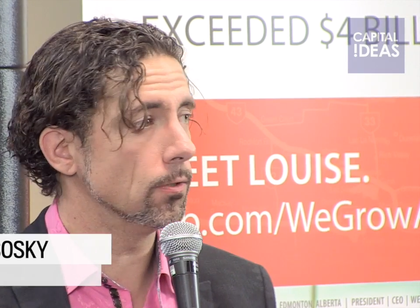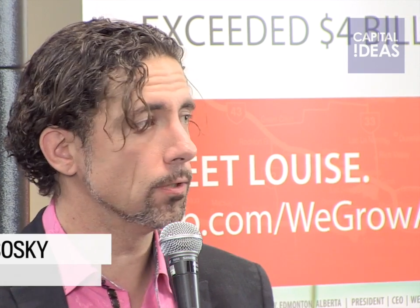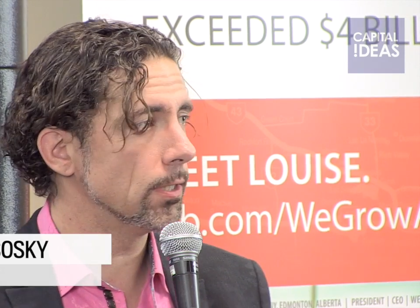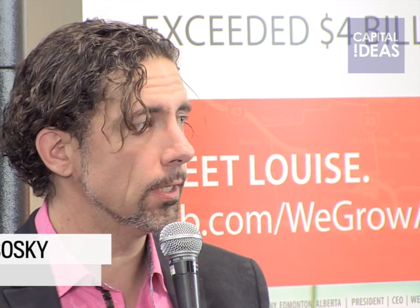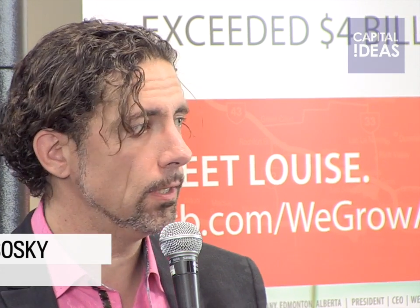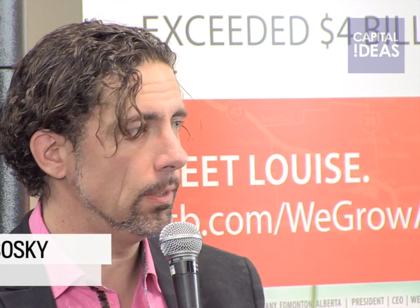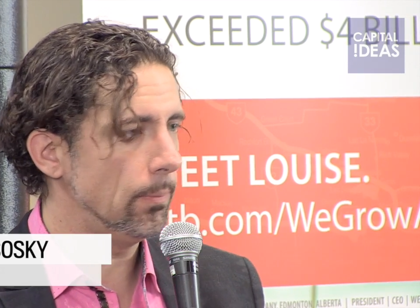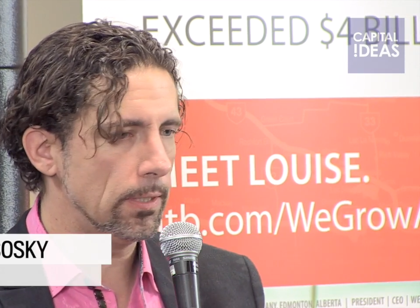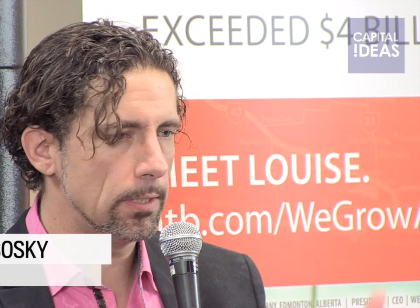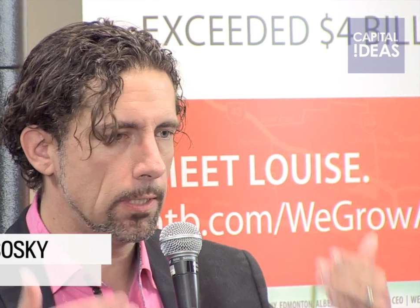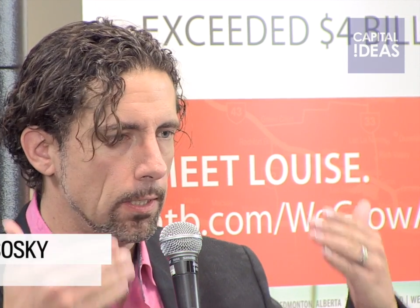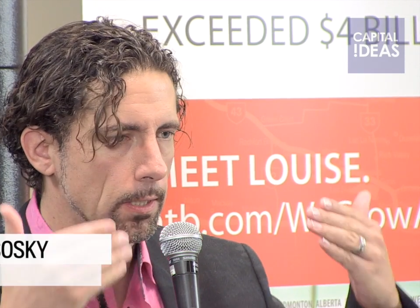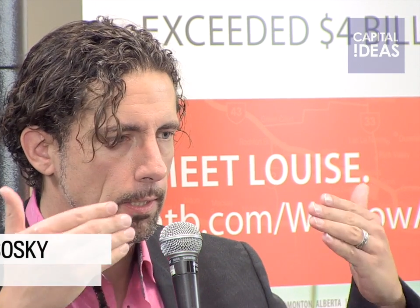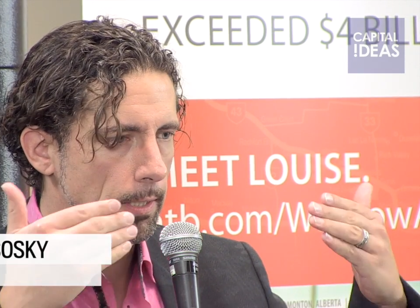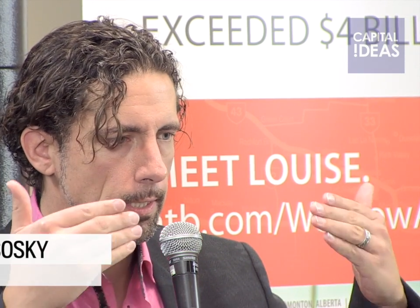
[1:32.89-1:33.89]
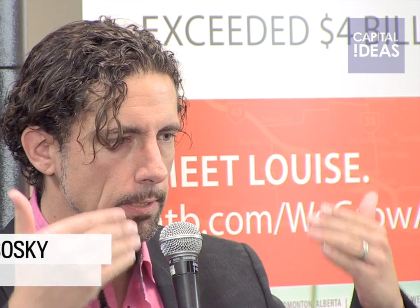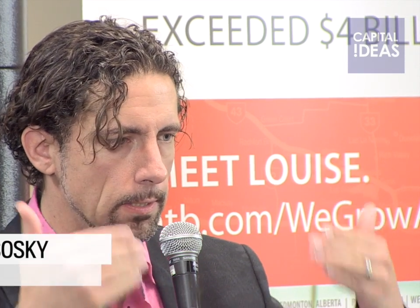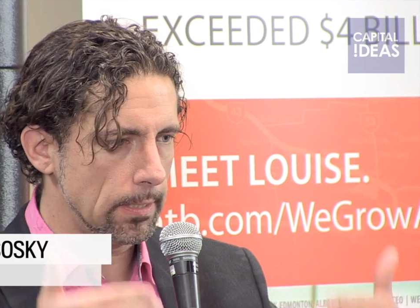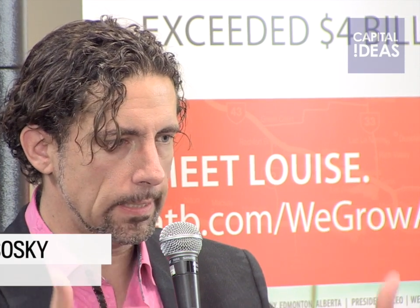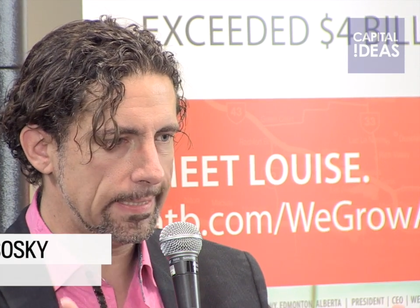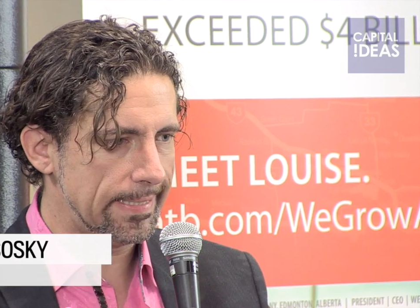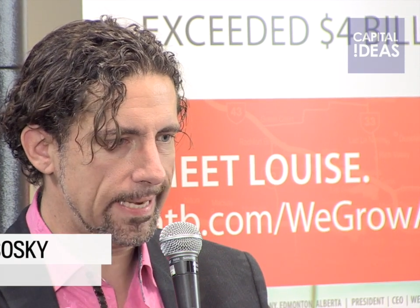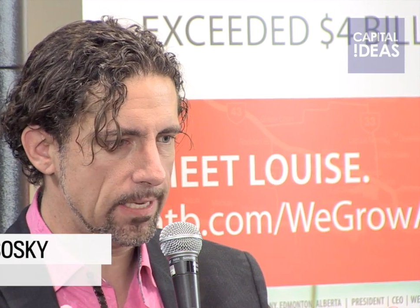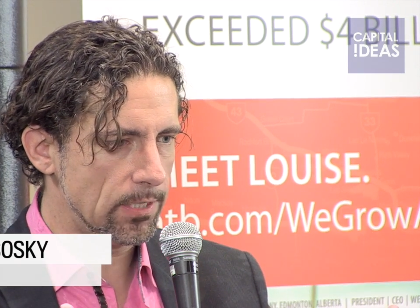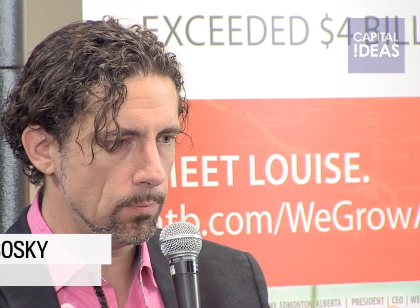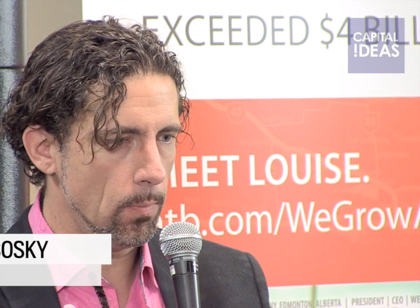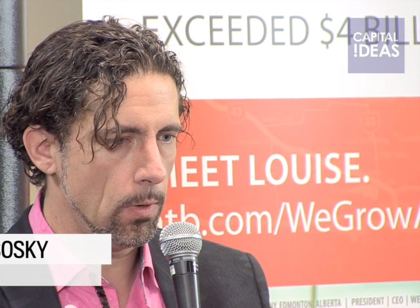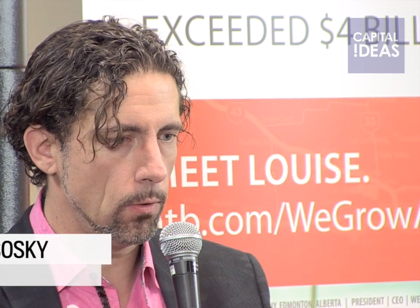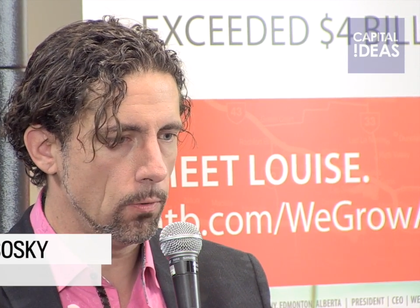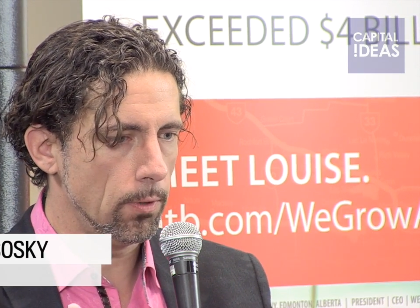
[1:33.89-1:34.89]
You'll suddenly be stuck in that
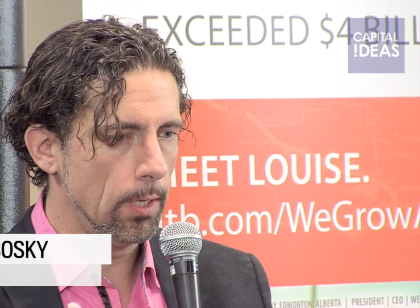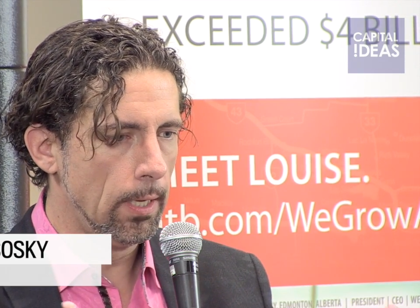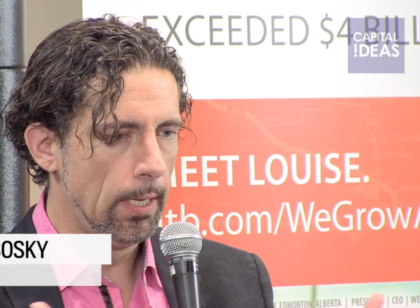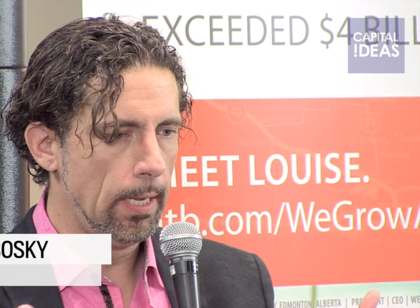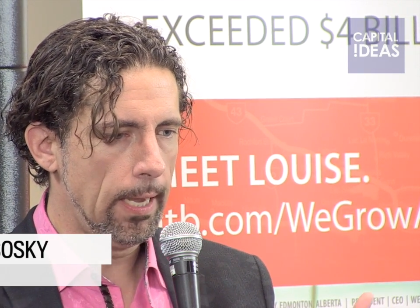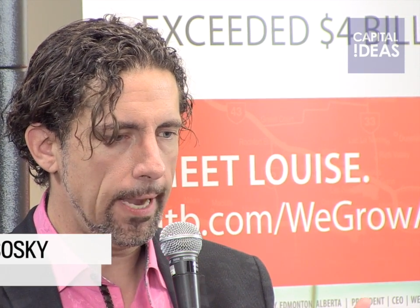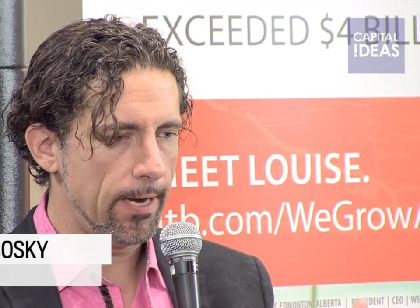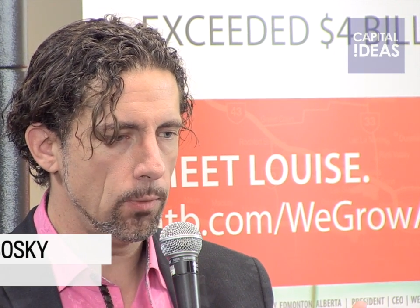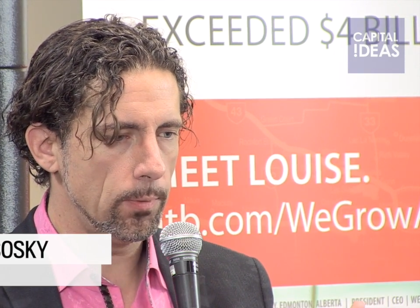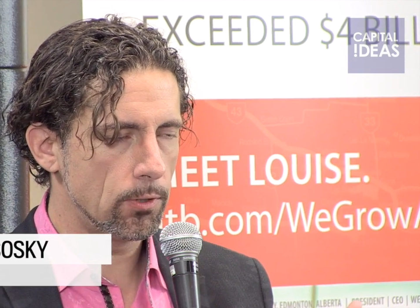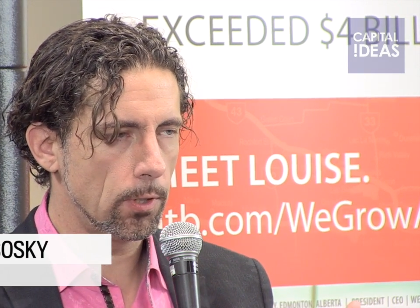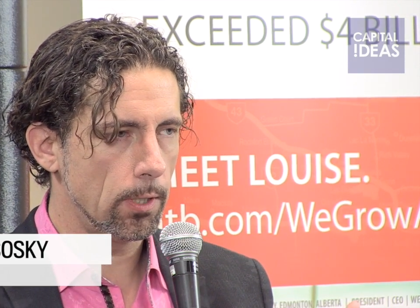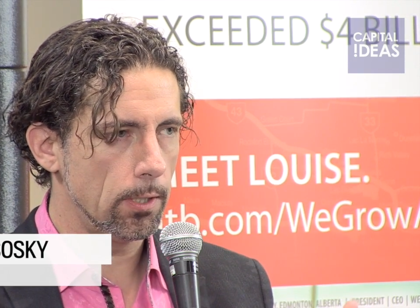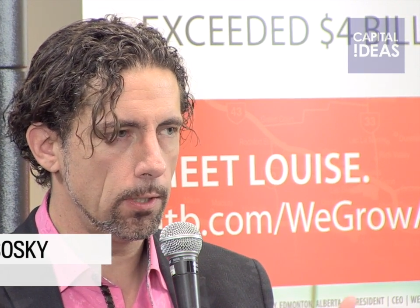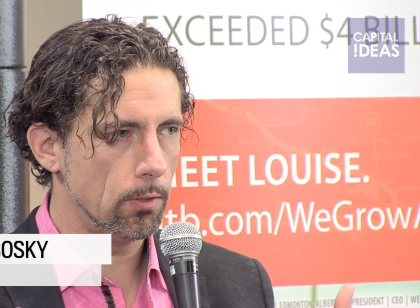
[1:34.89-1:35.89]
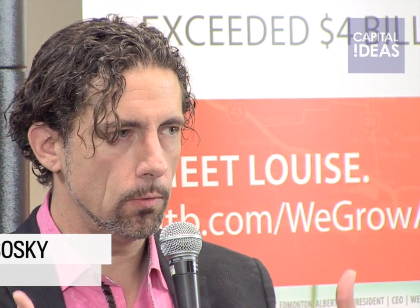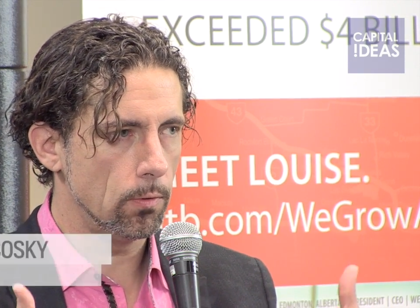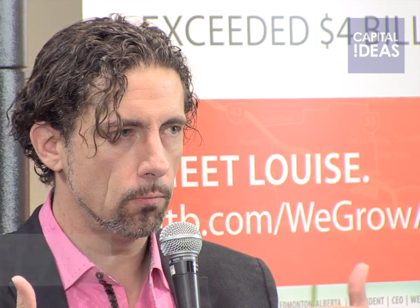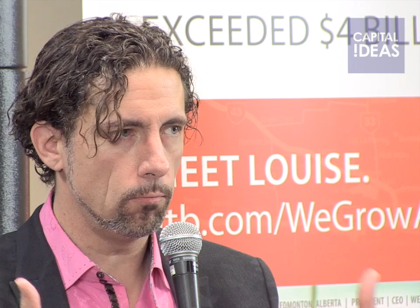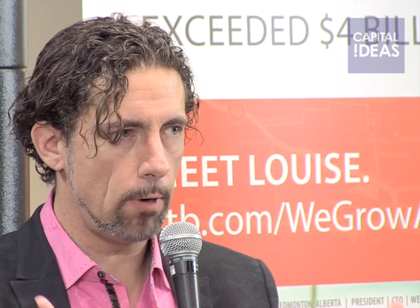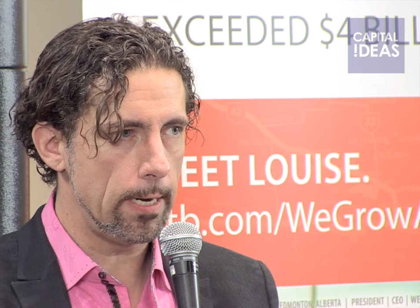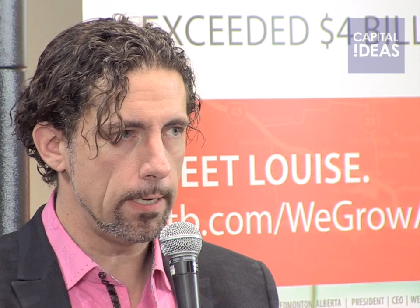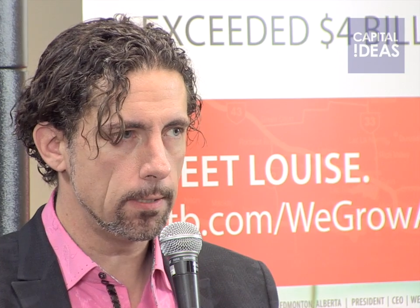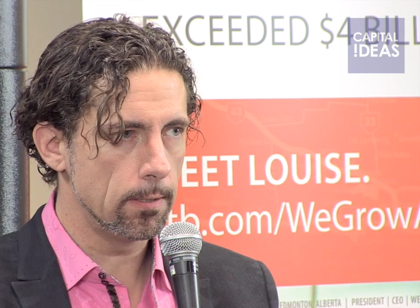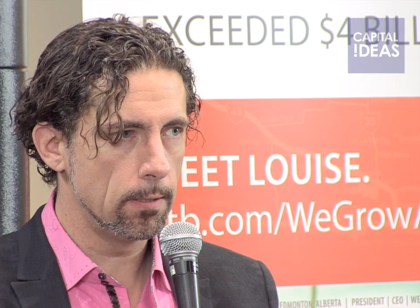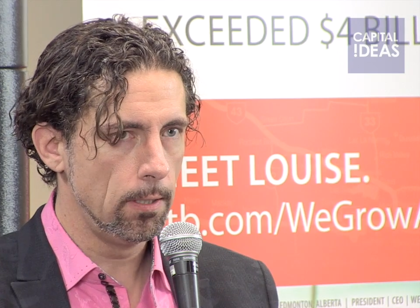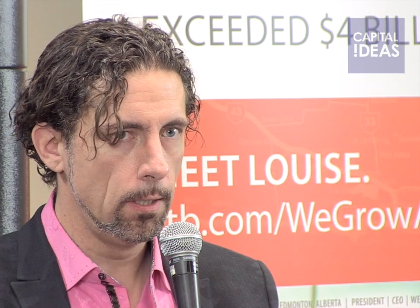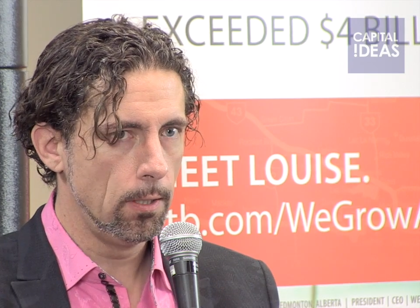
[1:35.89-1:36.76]
success mode, and you'll be trying to do it right.